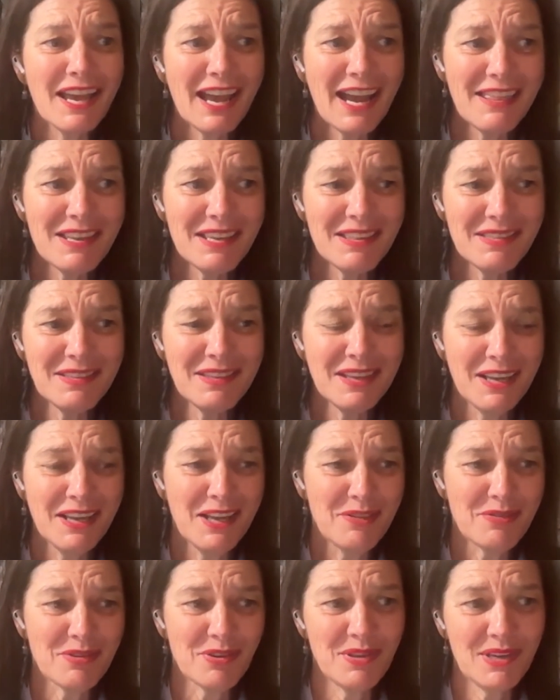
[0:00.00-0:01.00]
And then
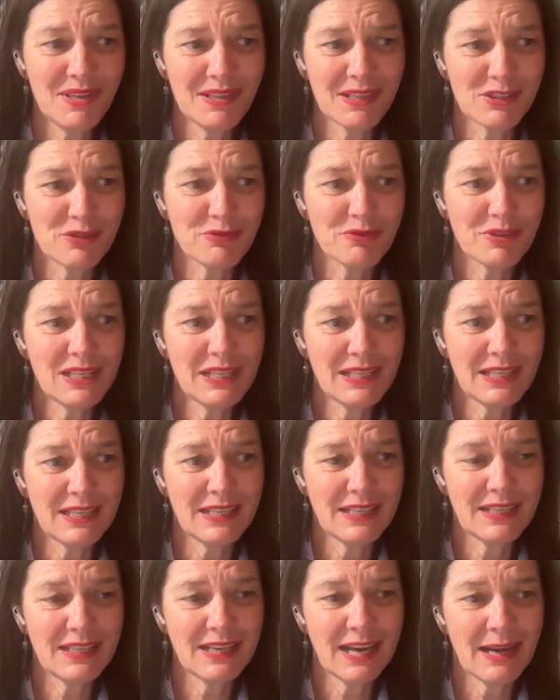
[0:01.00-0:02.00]
the thing that's
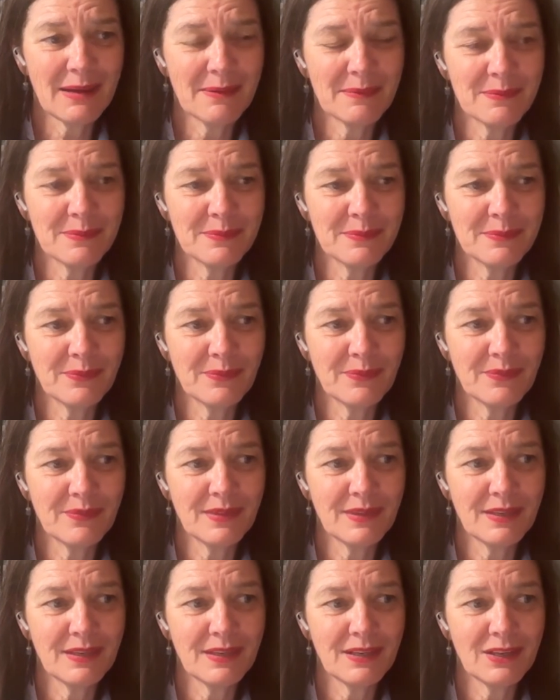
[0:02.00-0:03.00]
really
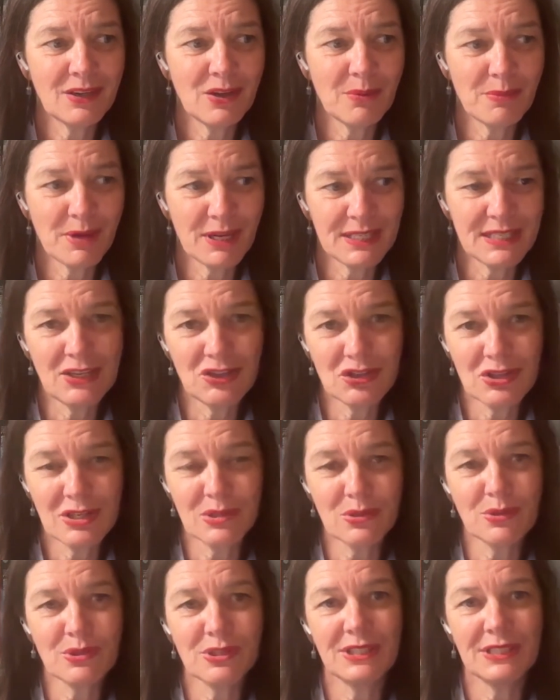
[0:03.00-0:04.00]
got my attention
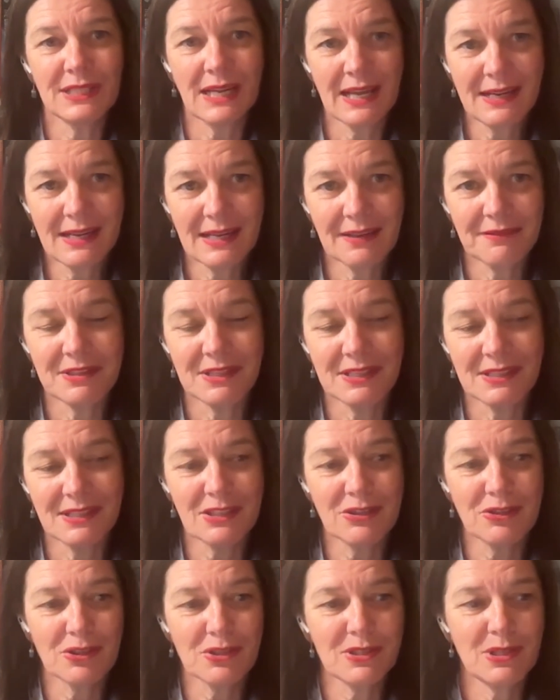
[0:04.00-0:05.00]
is also data governance
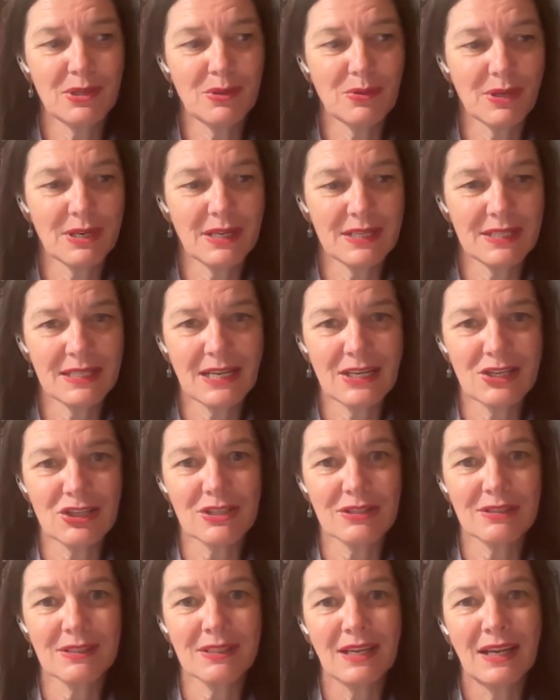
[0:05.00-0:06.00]
across the
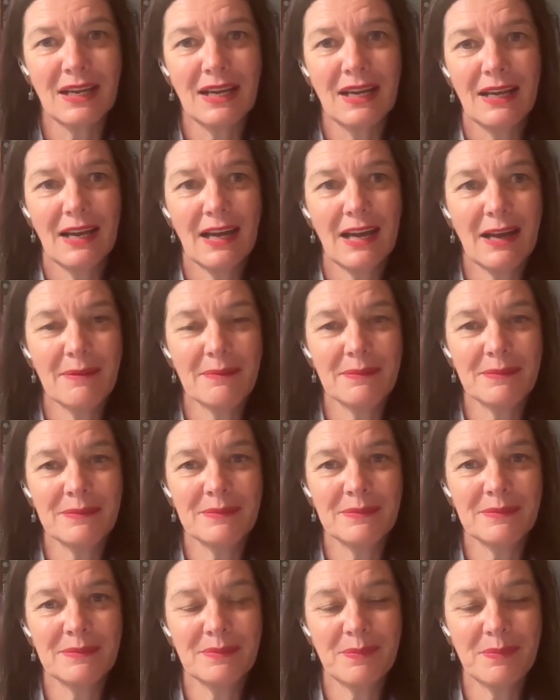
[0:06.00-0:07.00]
organisation,
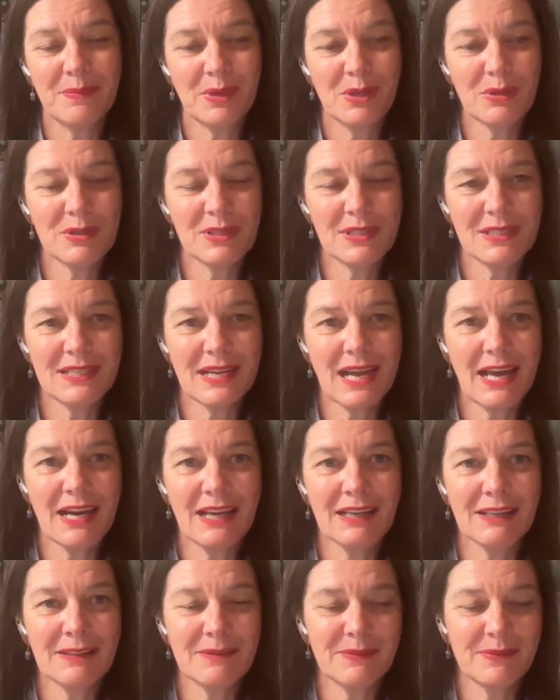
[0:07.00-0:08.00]
because
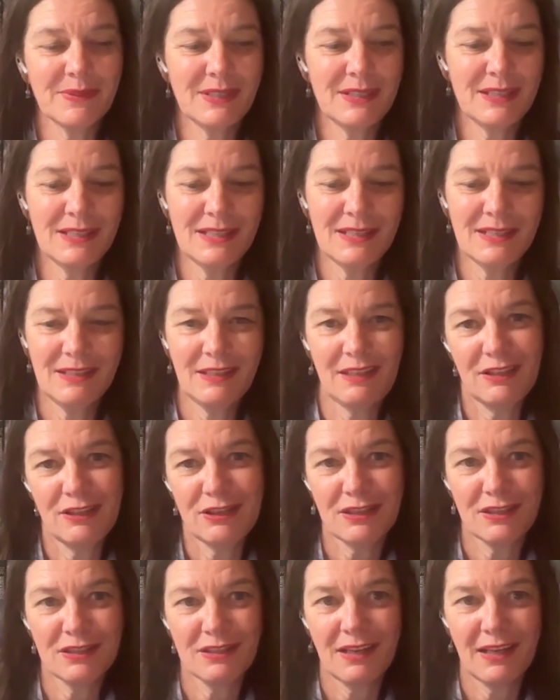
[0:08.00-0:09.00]
data
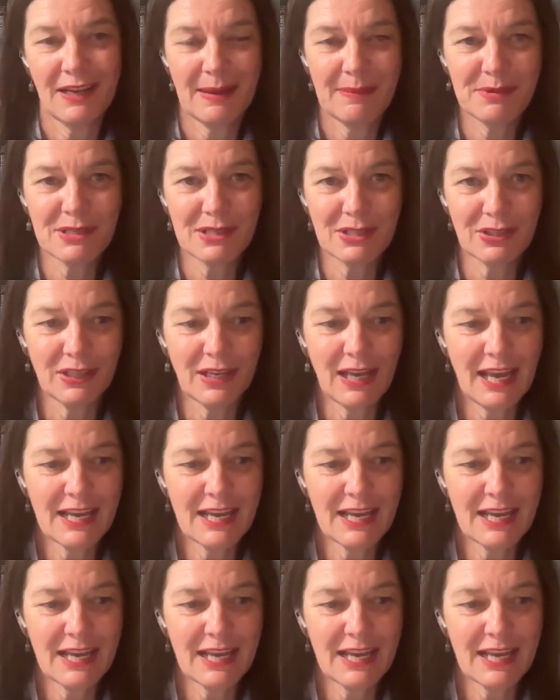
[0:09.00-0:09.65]
is an absolute